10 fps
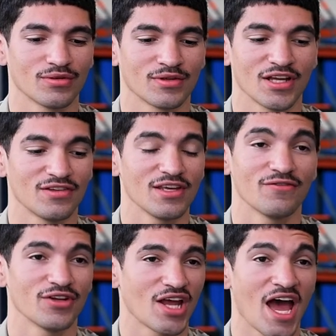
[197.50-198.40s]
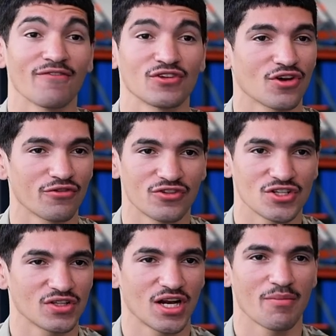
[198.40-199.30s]
get to even have this
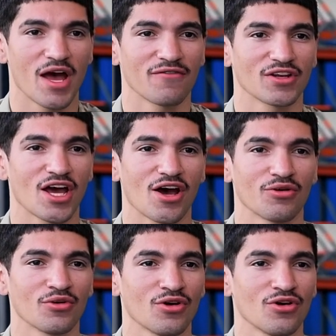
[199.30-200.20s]
conversation that I'm having now.